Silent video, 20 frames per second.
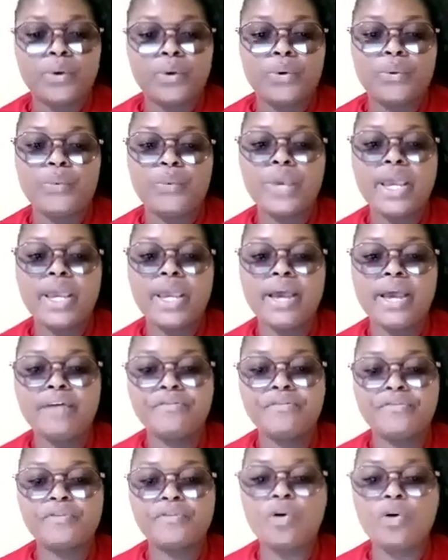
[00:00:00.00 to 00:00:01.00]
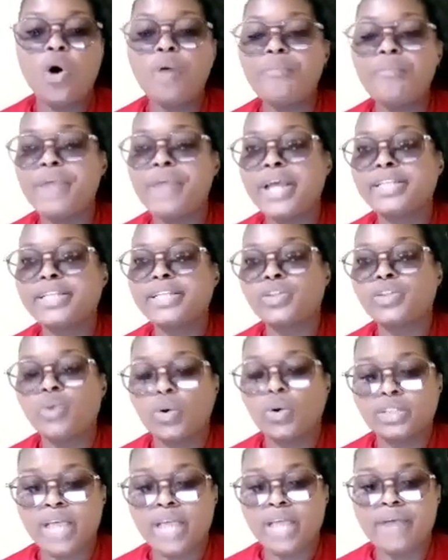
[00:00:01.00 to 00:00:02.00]
We have Comrade
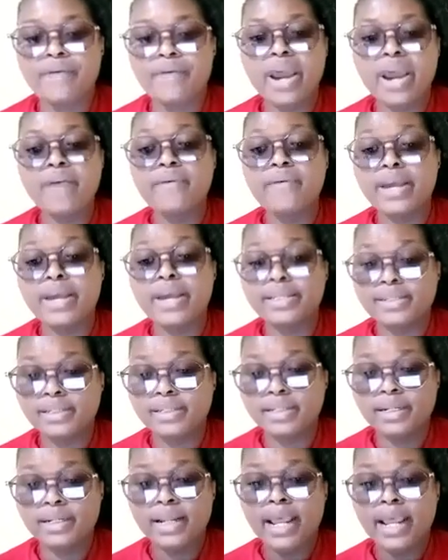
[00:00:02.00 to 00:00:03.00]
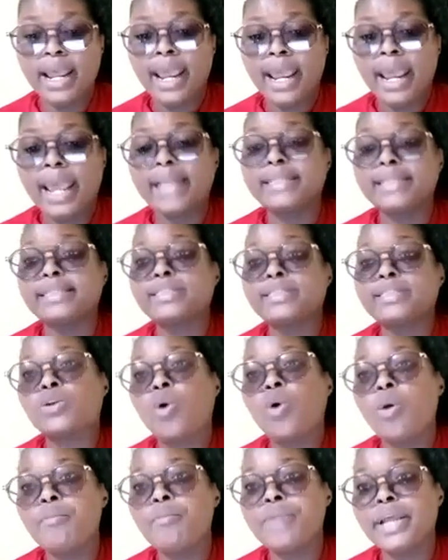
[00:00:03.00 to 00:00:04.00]
Dr. Ray Resin and
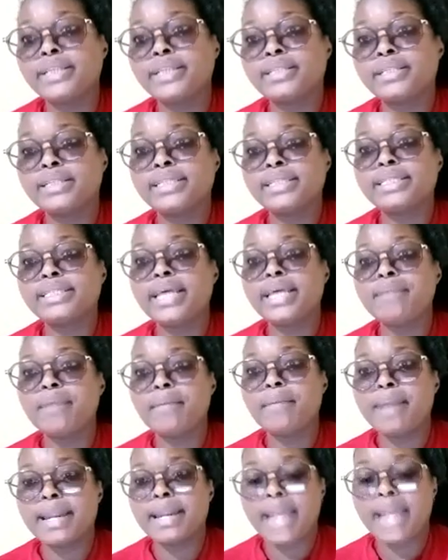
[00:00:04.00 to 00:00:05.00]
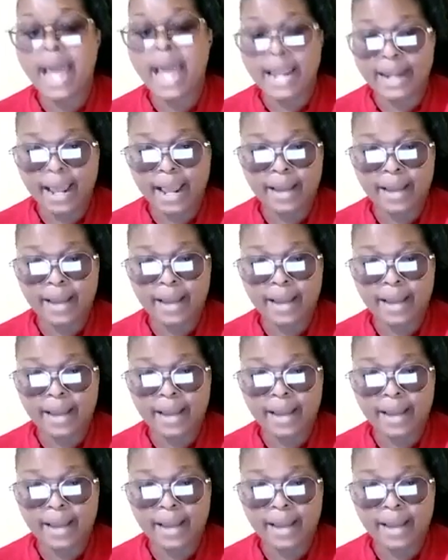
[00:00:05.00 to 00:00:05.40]
Comrade Themba Manana.